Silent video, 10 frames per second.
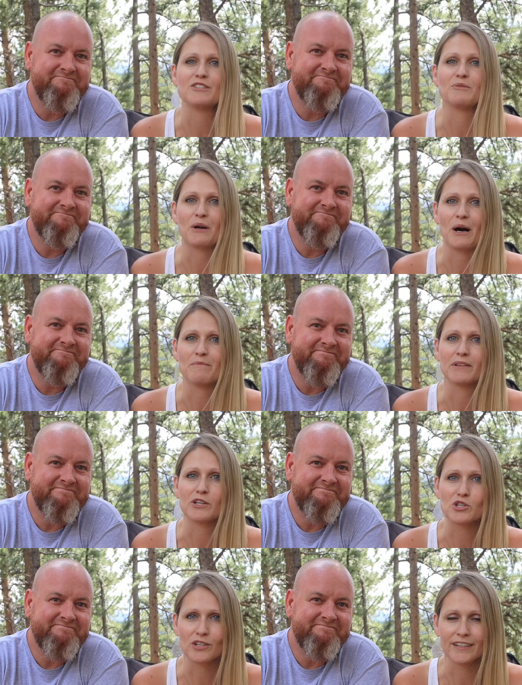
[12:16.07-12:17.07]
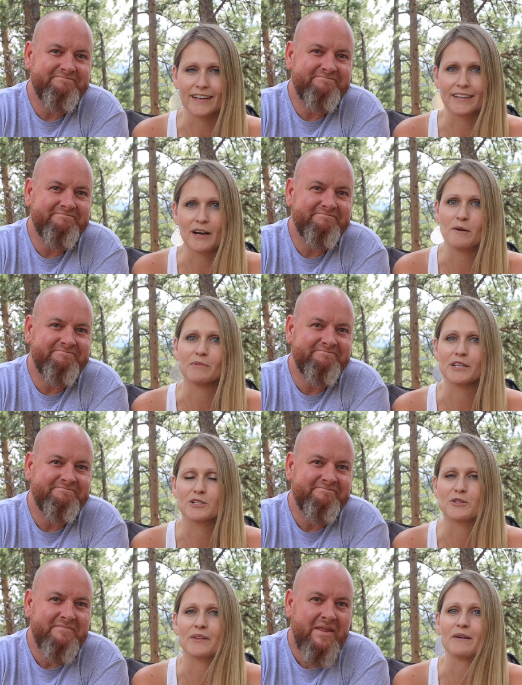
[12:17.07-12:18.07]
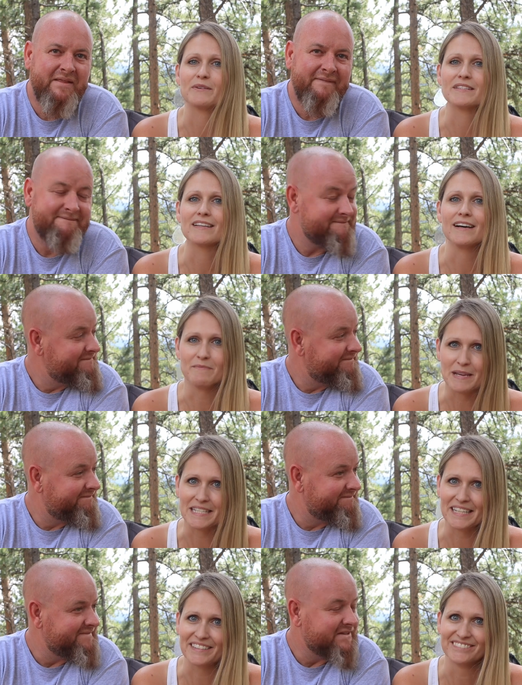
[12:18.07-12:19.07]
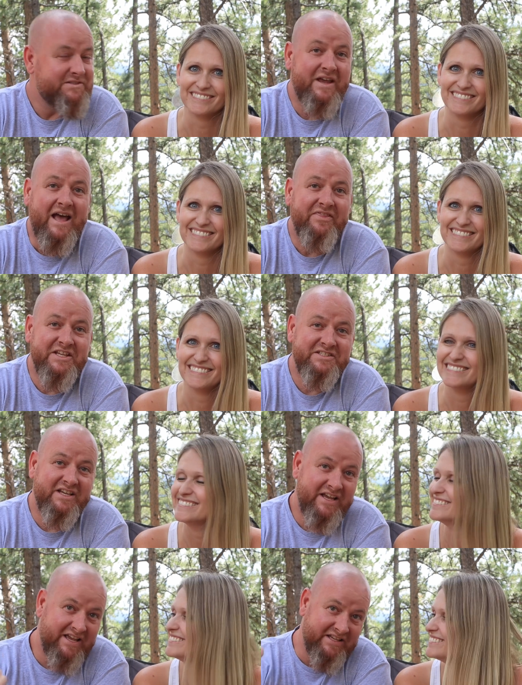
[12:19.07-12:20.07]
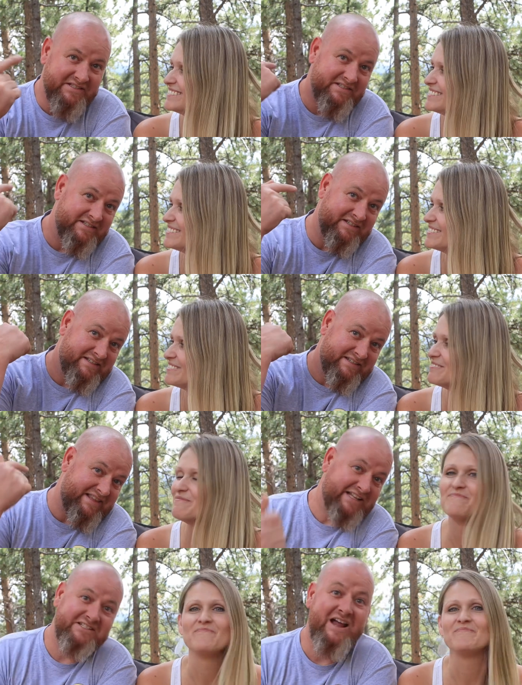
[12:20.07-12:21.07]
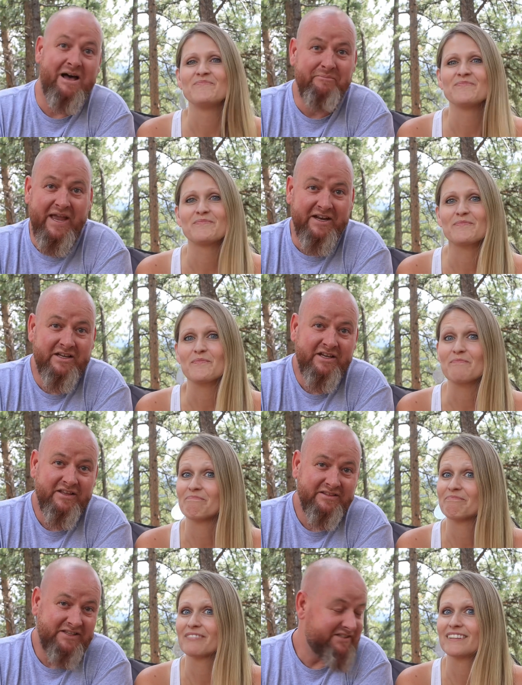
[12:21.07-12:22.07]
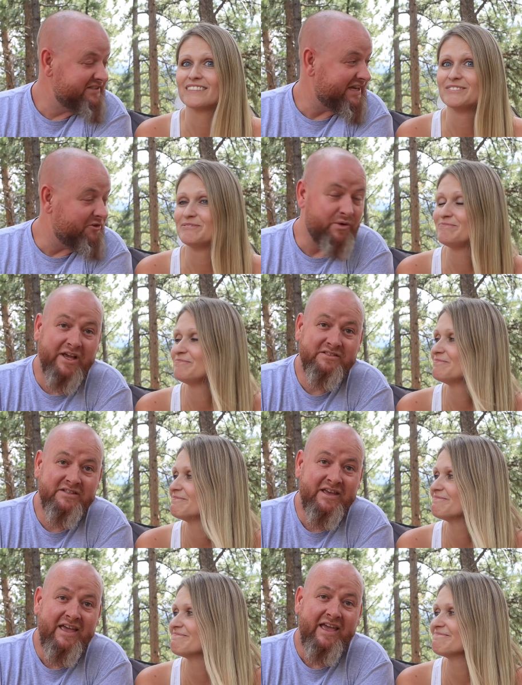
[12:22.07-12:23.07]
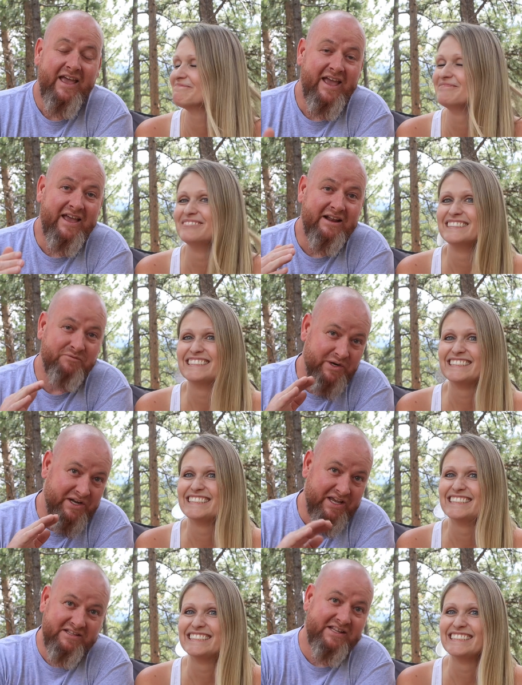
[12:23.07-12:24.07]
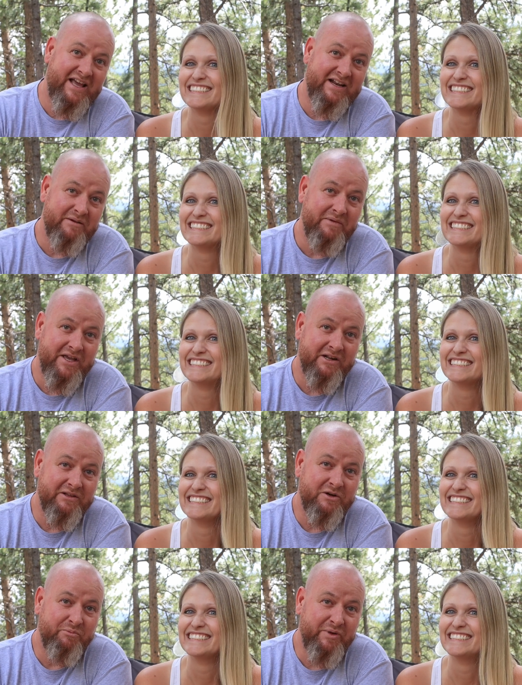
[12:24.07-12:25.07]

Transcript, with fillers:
Speaker 1: to accomplish got accomplished. So that was amazing.
Speaker 2: So, yeah, this is that's not Maine. This is out west and we're going to get to that in a, in a little